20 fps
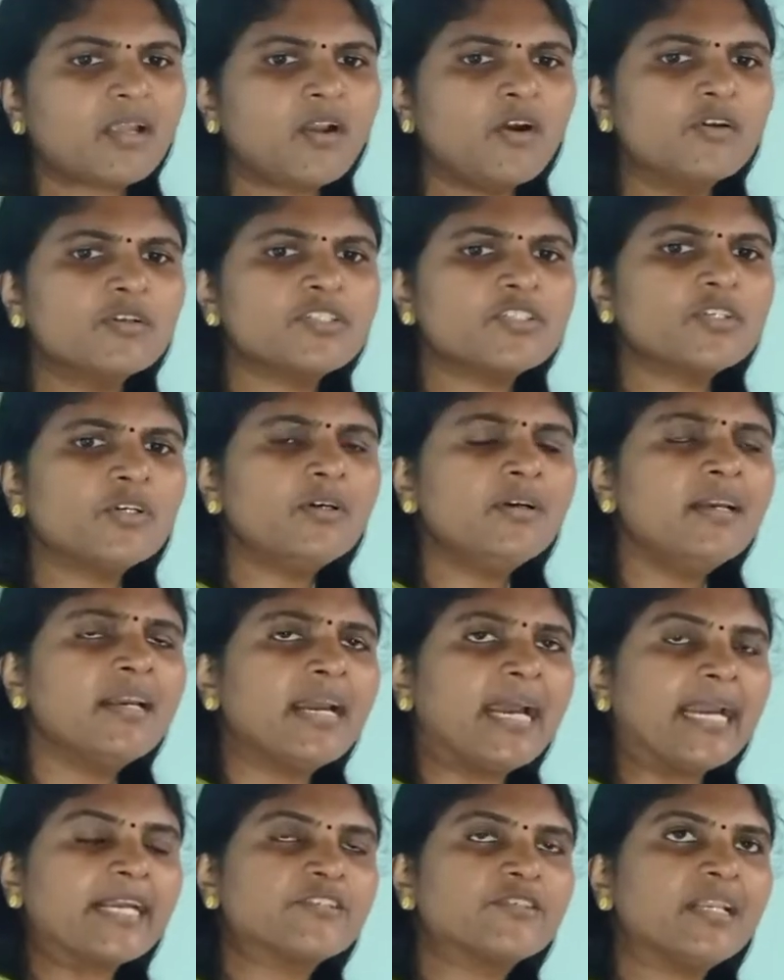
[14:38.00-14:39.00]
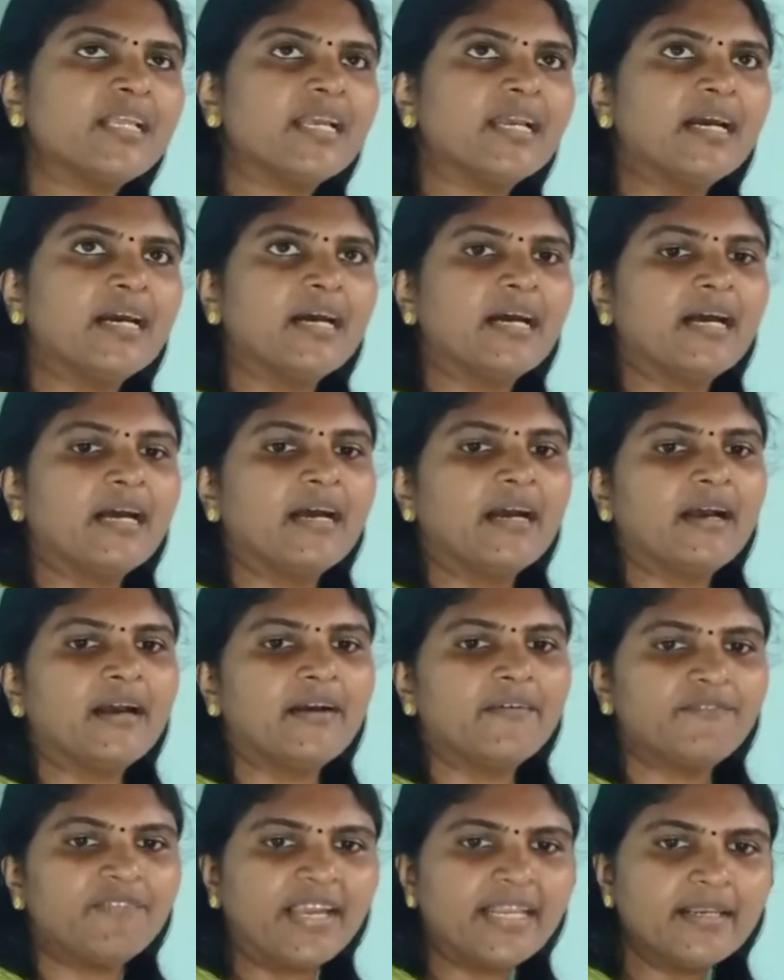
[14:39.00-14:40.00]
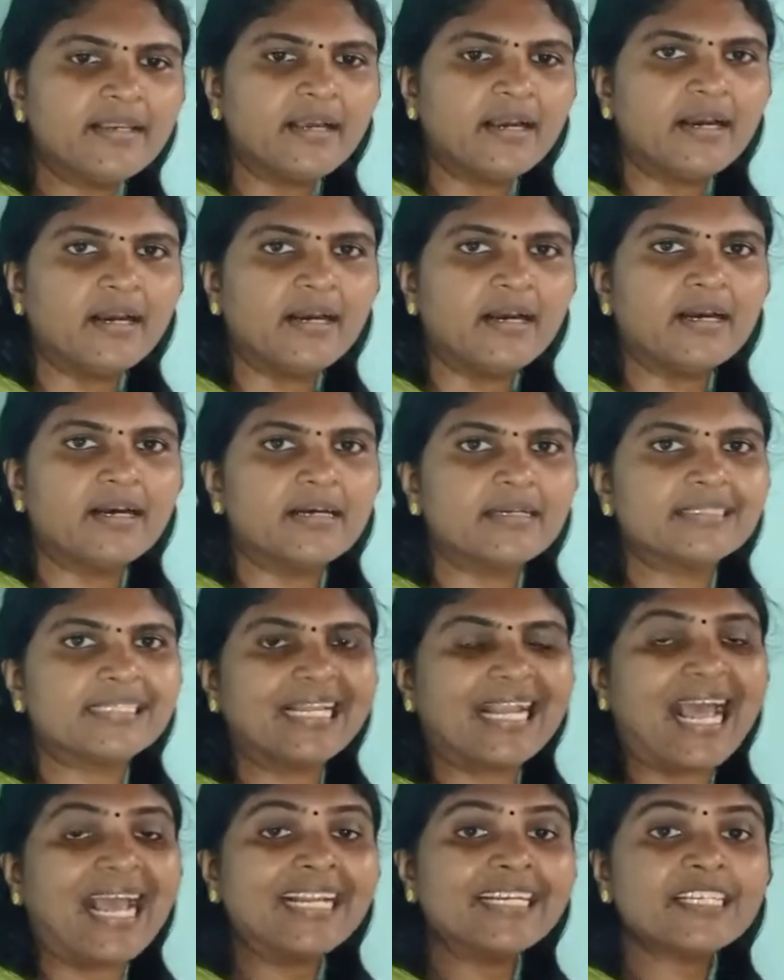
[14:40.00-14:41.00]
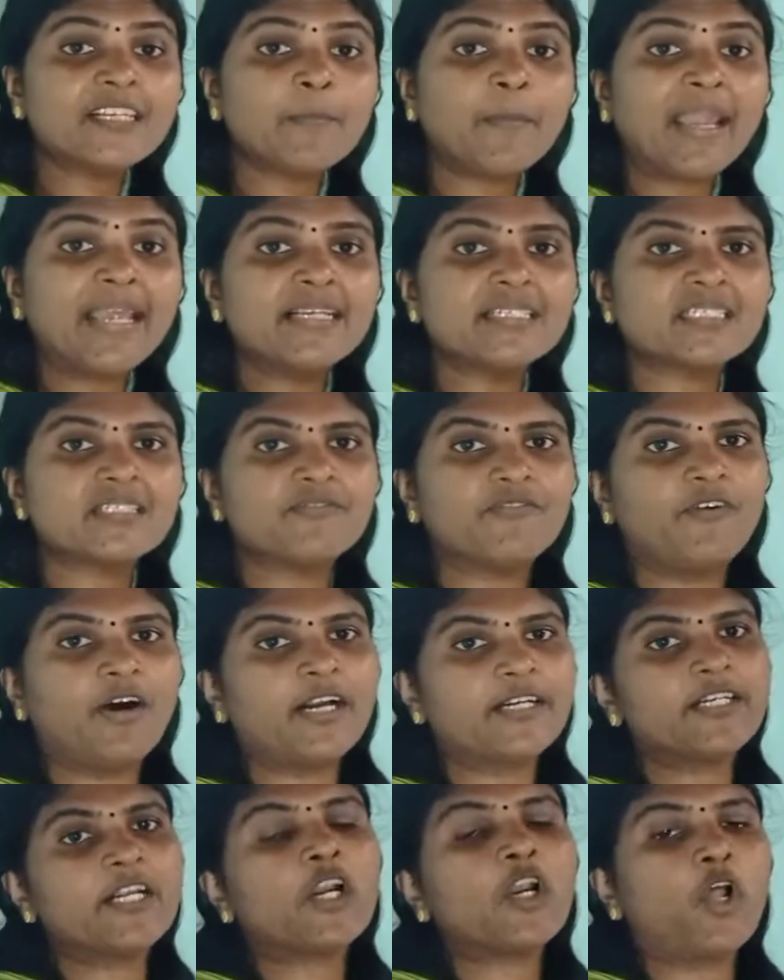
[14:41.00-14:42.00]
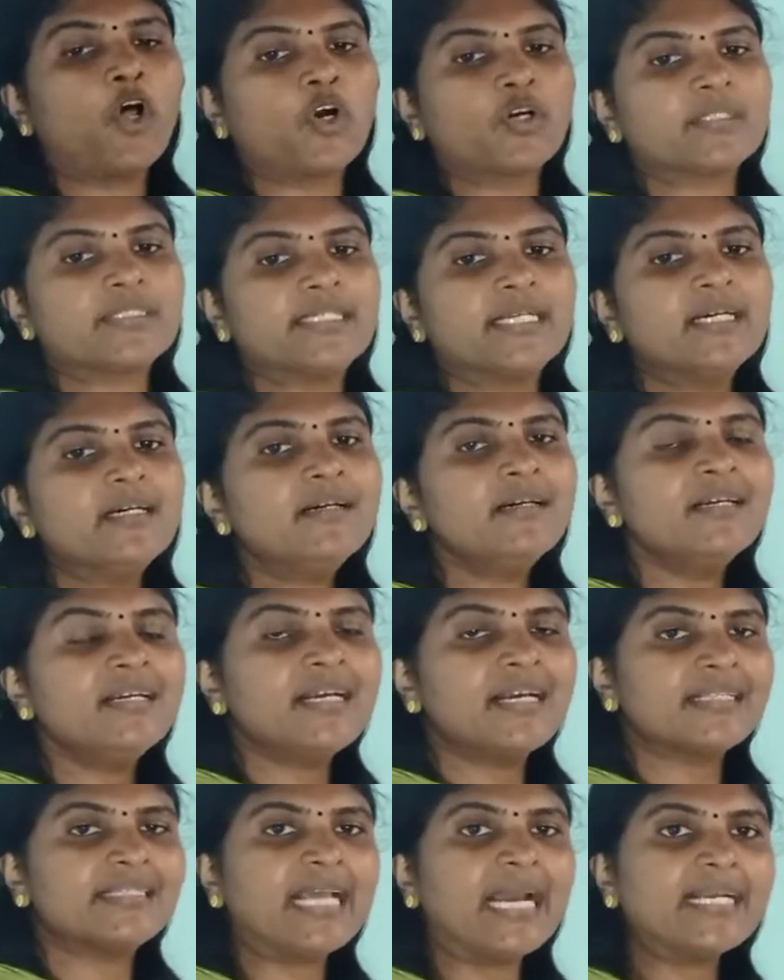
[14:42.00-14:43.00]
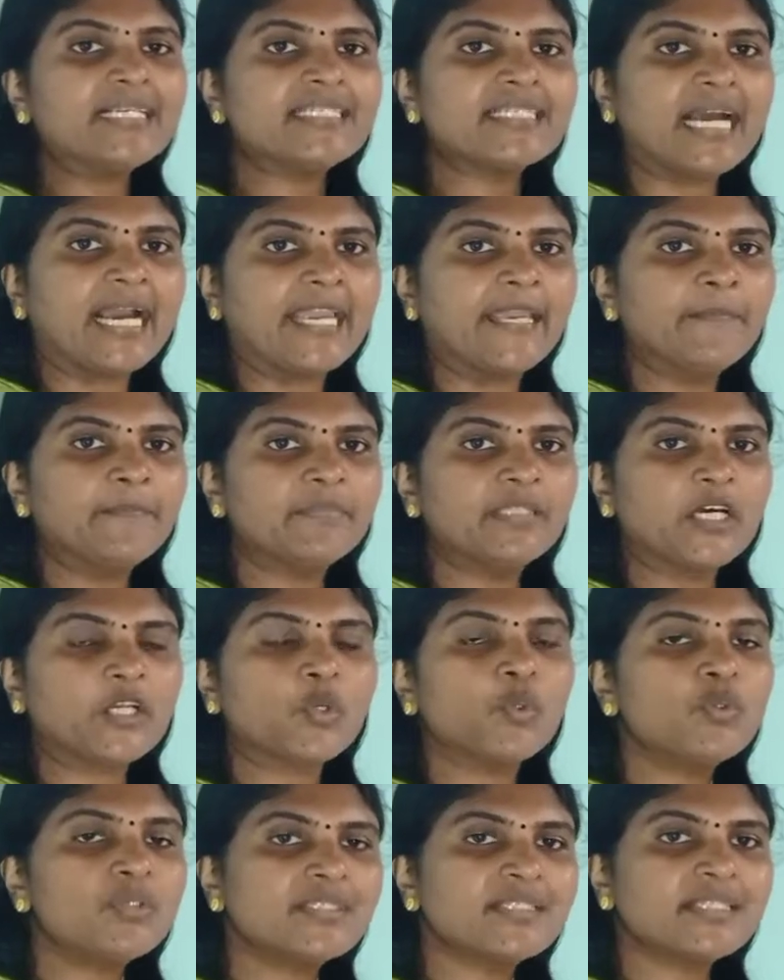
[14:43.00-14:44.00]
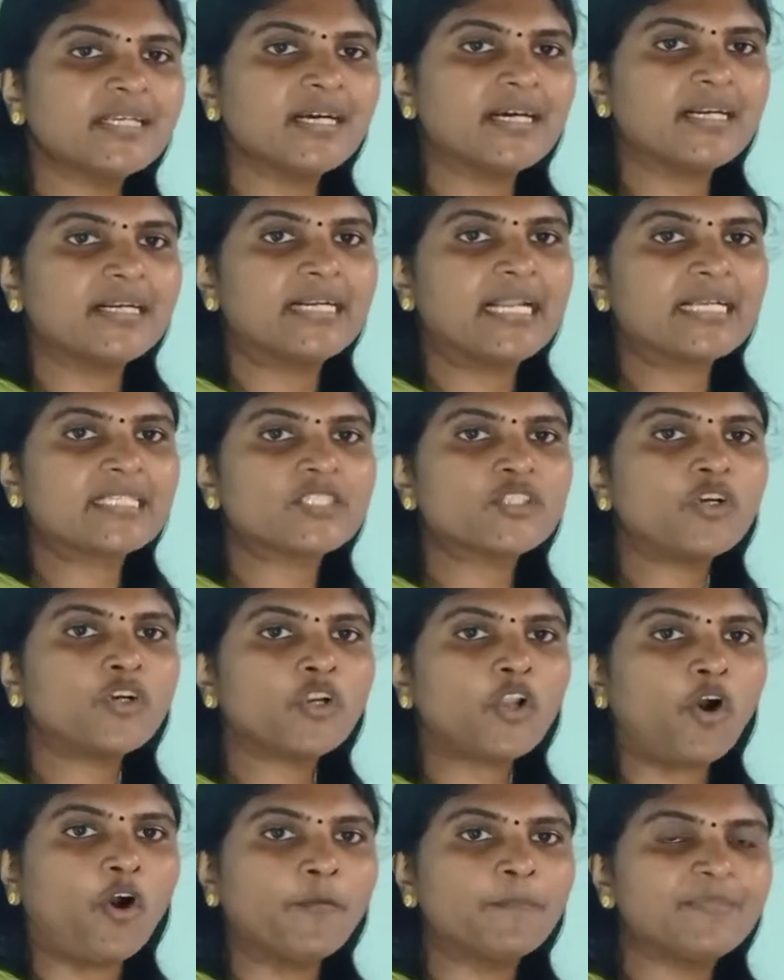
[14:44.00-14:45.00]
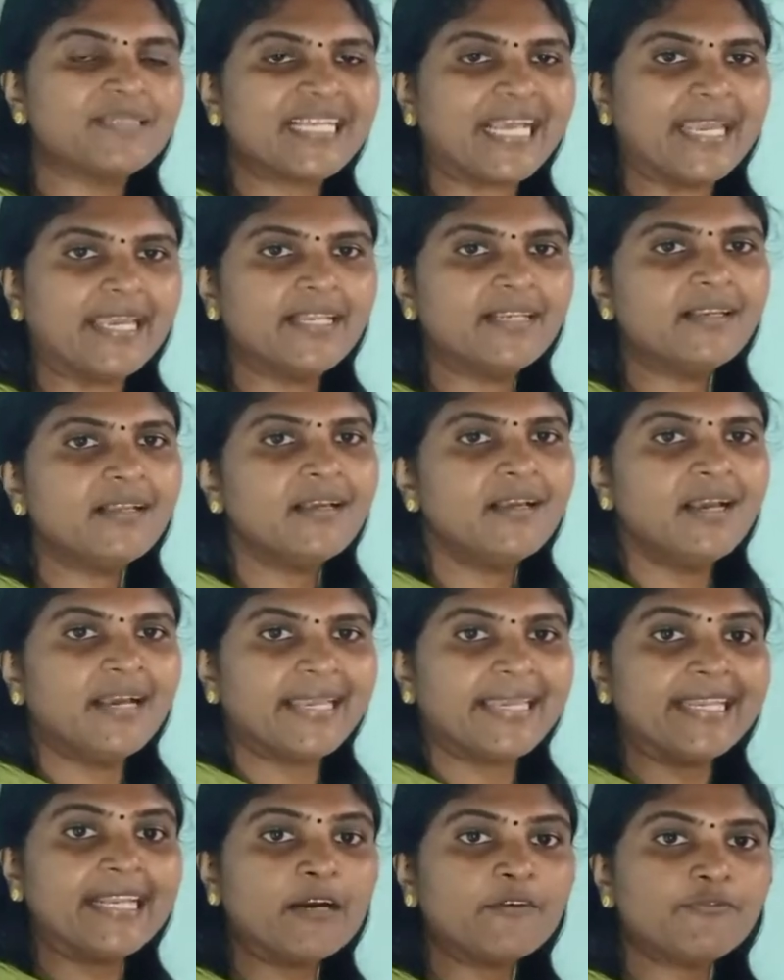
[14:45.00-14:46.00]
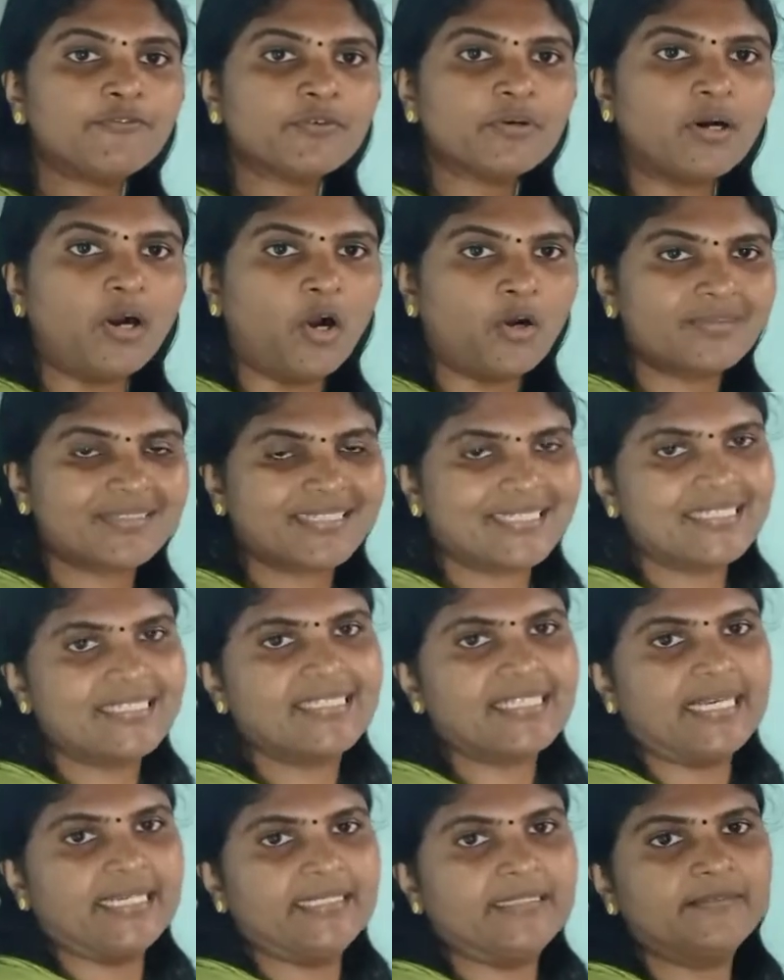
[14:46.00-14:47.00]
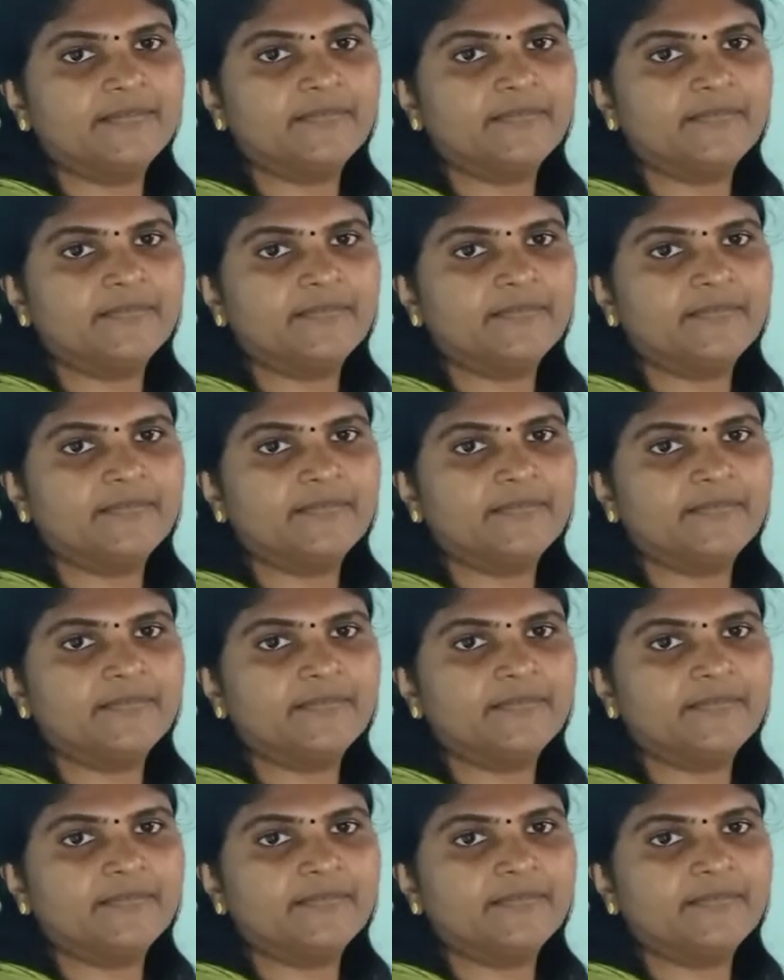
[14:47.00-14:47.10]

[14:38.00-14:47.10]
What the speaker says: Also, actually, when the land remains waterlogged, that time the roots does not obtain enough oxygen.